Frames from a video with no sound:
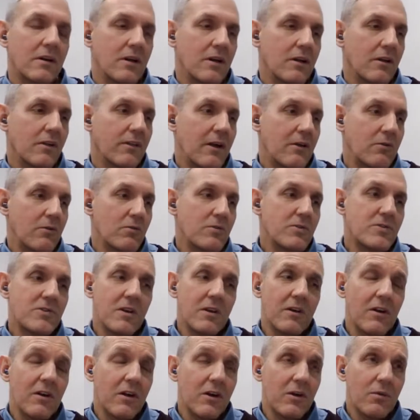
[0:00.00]
They're also
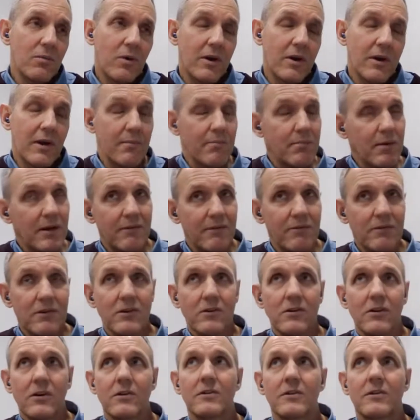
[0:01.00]
going to want, and believe it or
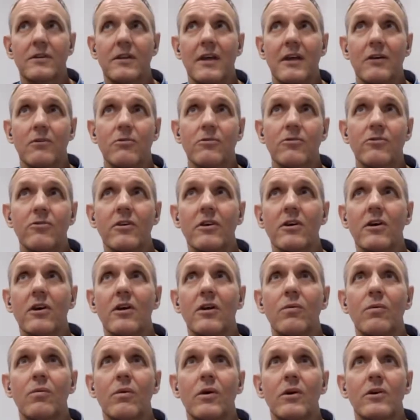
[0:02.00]
not, they're also going to
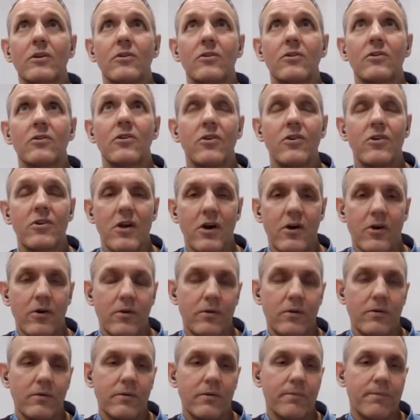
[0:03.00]
want to
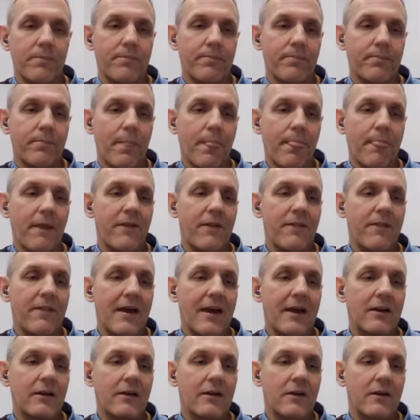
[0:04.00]
know
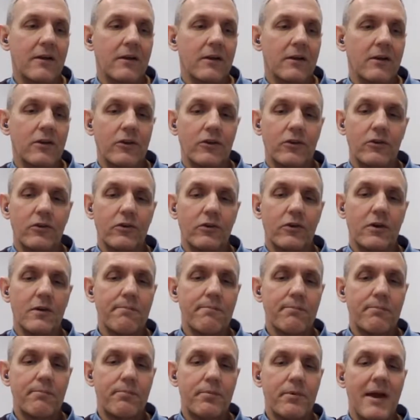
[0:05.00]
that you can
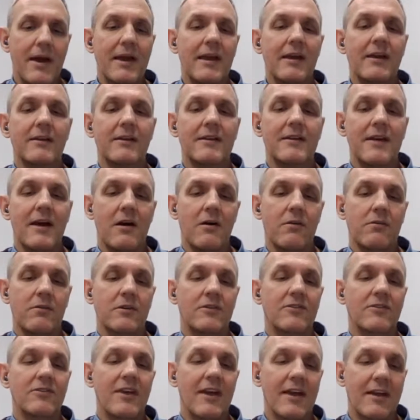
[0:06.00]
break down a
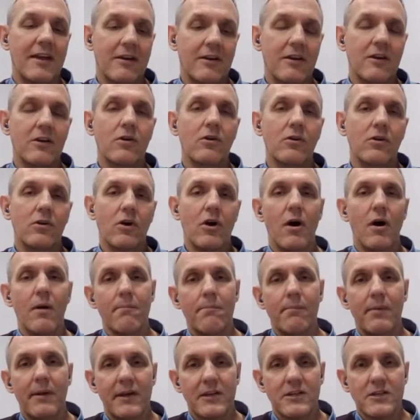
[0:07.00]
technical
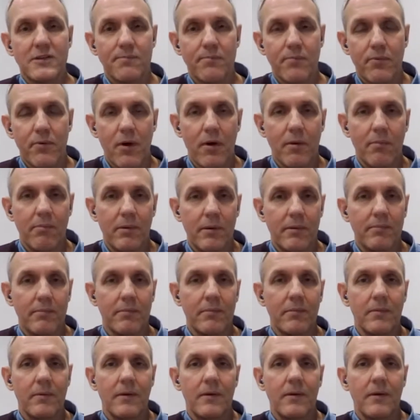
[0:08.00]
complex problem